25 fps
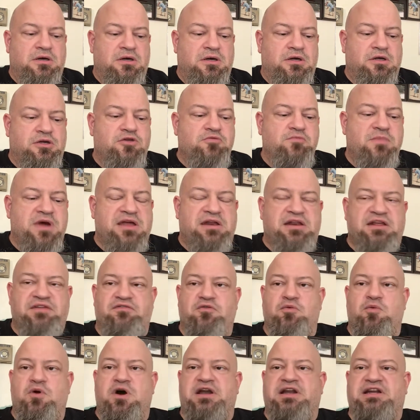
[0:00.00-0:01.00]
You might
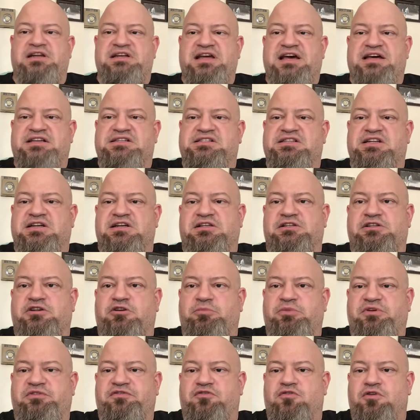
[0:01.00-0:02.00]
even want to test it a little
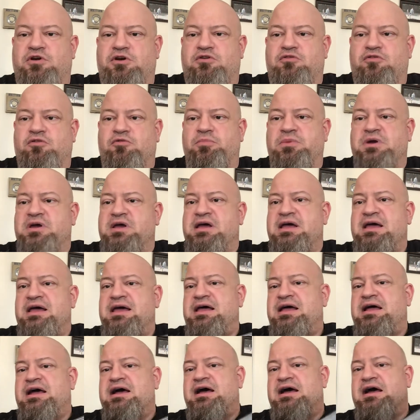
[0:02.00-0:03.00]
before group.
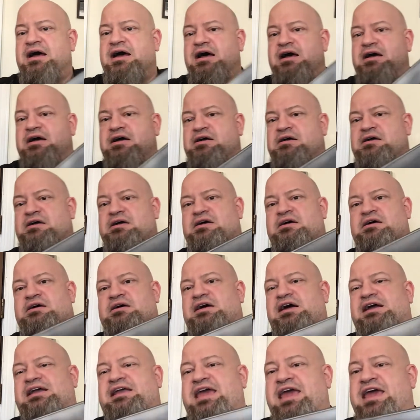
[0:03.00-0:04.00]

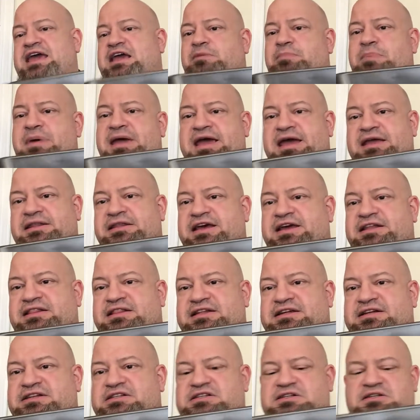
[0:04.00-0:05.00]
A cake pan like
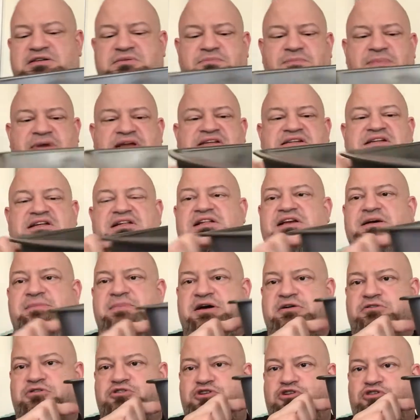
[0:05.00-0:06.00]
this, basically
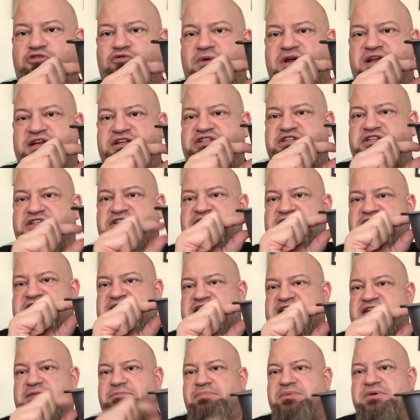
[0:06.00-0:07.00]
about 2 inches
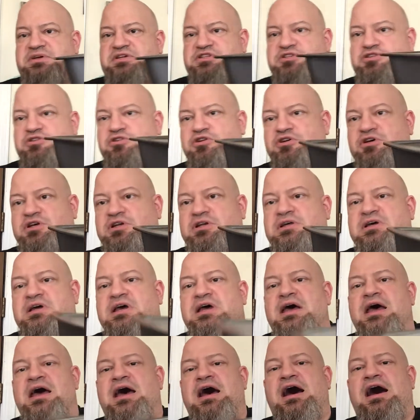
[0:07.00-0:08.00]
deep, is good.
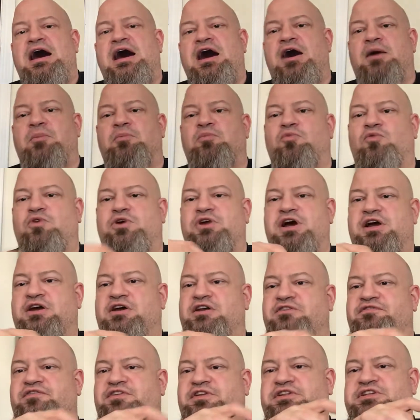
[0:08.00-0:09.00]
We're not
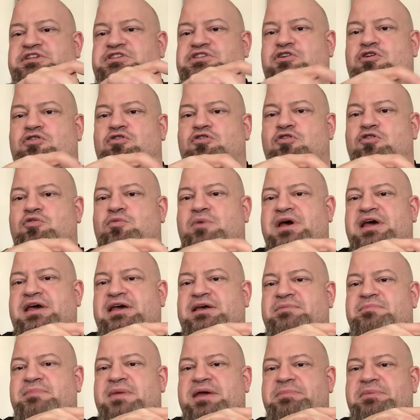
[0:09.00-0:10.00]
going to fill this the whole
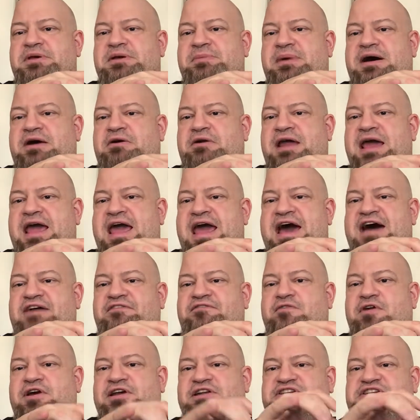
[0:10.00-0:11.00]
way, maybe about
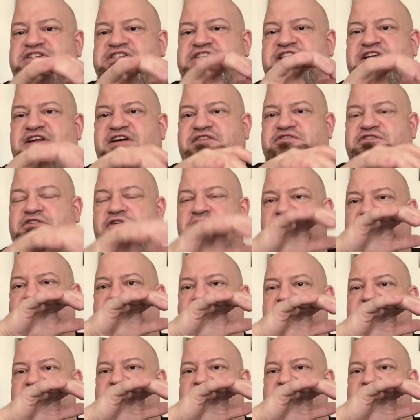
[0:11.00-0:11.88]
halfway, just enough so that